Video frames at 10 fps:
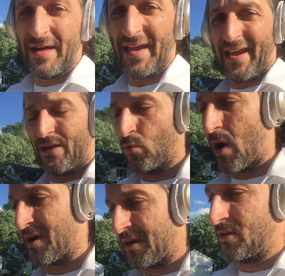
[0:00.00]
you by the hand,
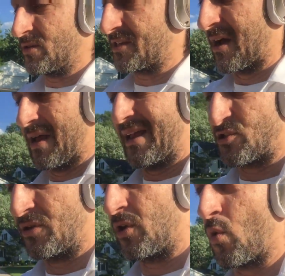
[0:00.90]
walking you, tell,
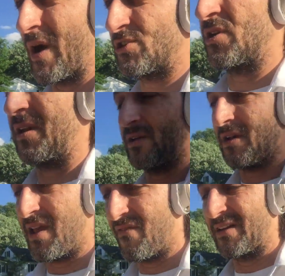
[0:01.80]
answering your question
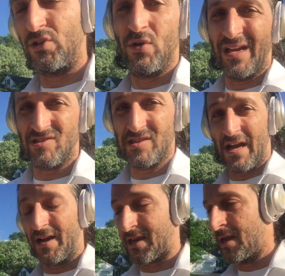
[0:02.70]
in the event you get
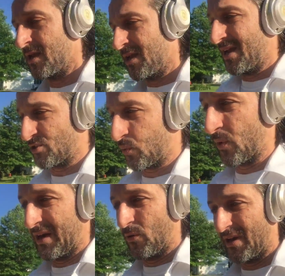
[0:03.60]
stuck. It's
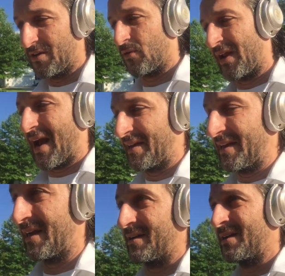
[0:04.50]
really, really great
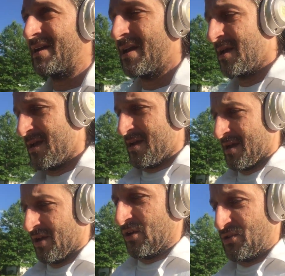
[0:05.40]
idea.
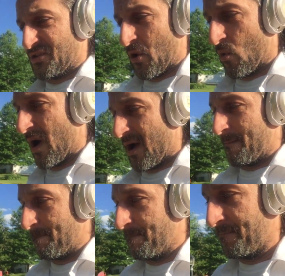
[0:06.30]
So
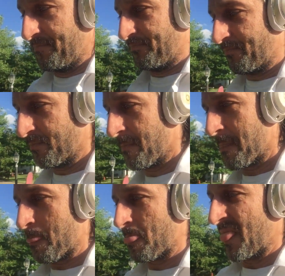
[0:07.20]
um,
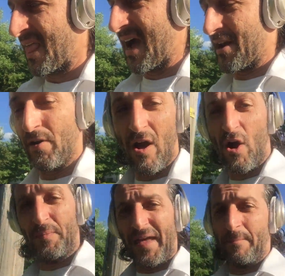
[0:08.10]
I don't know.
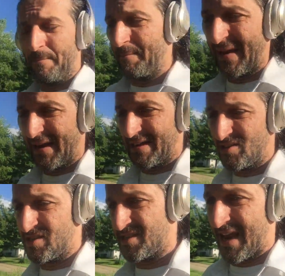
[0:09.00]
I hope that made
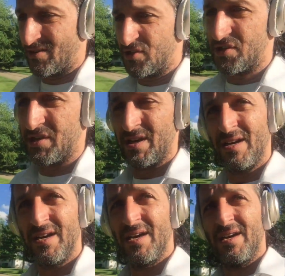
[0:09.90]
any sense
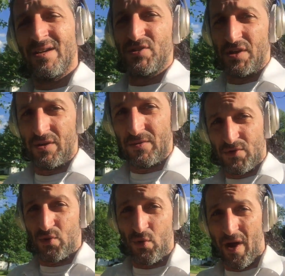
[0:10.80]
to,
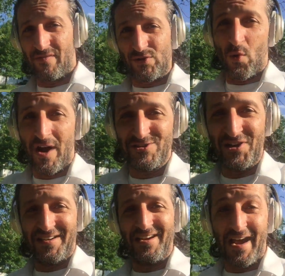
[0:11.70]
to whoever's
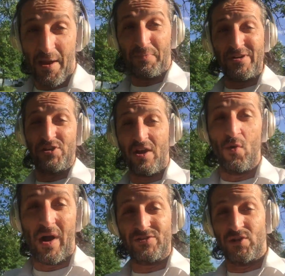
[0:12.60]
watching. I appreciate
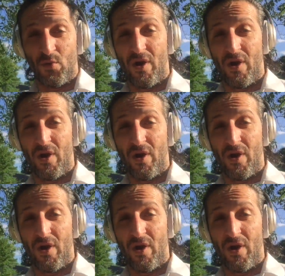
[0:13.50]
you watching,